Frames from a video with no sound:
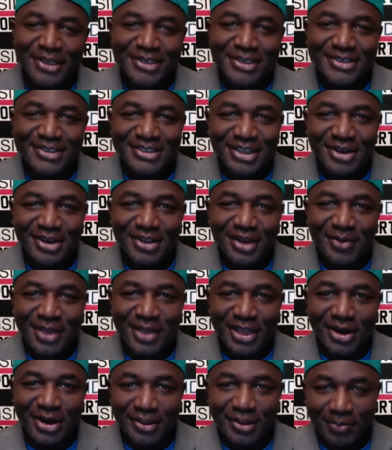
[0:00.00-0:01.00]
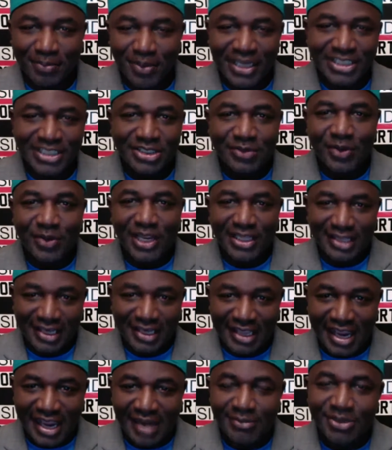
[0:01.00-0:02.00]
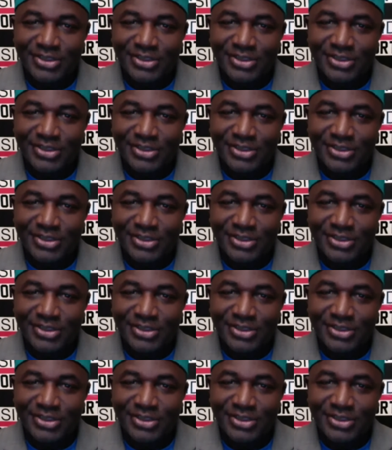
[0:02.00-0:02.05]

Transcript: so there we go. The picks of the week, the Gambler's